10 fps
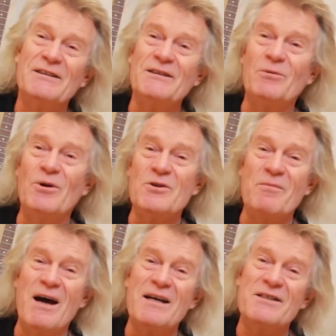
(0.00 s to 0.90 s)
This was
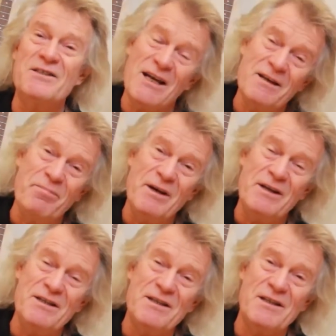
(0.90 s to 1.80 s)
my second
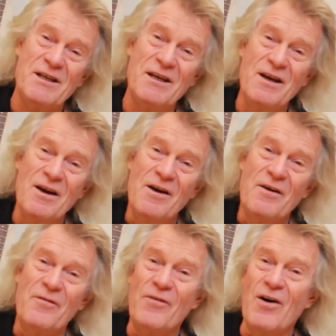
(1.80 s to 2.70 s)
bass
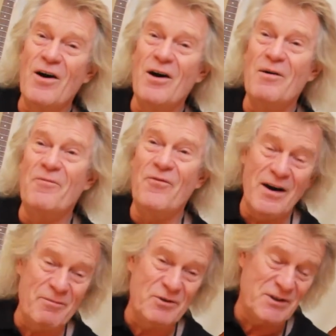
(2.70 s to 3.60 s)
from
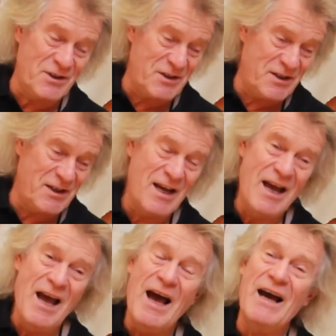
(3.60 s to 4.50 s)
Framus,
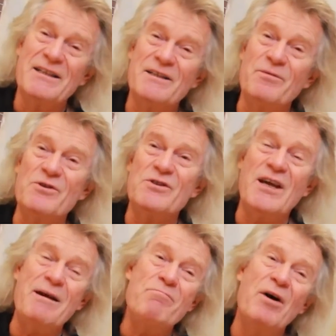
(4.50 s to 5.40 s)
and this was the
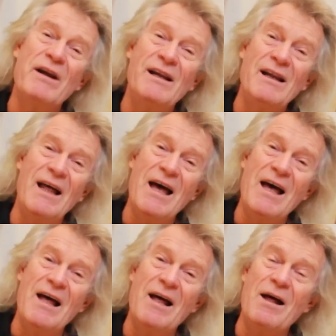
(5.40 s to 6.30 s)
same
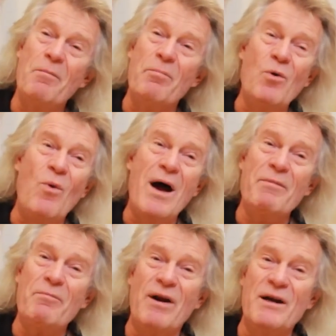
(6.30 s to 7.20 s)
model Bill
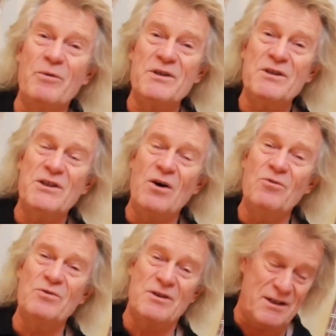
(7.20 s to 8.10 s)
Wyman played with the
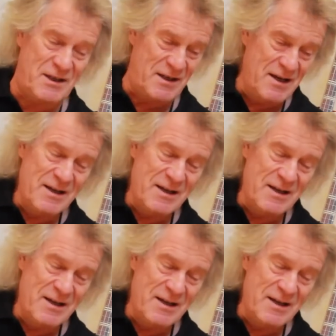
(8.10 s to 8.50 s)
Stones.